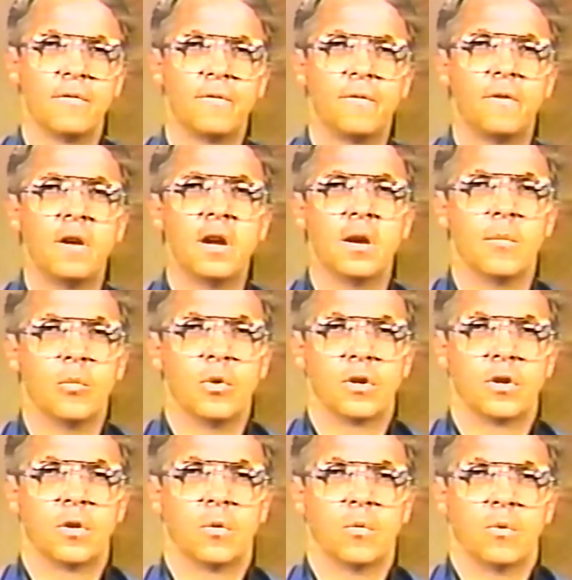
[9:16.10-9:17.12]
freedom
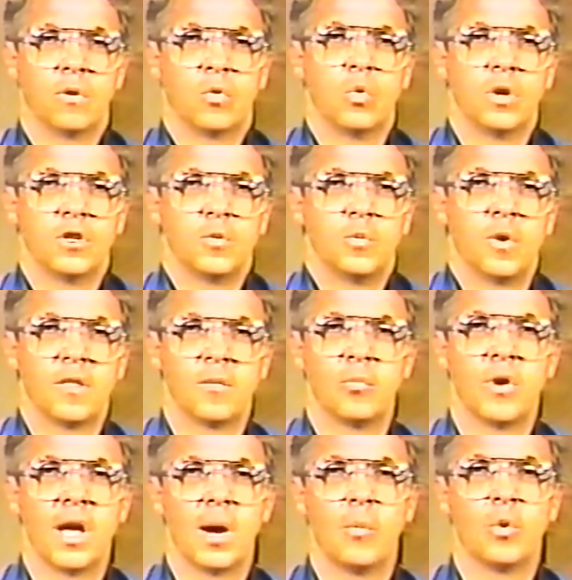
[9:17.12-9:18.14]
with which Brother
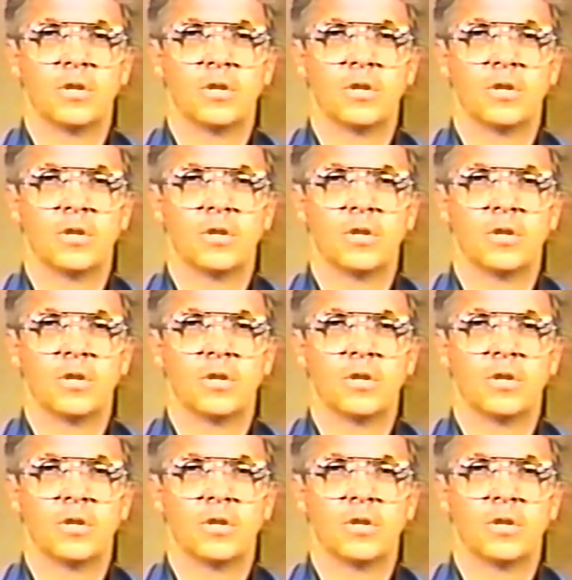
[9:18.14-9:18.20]
Branham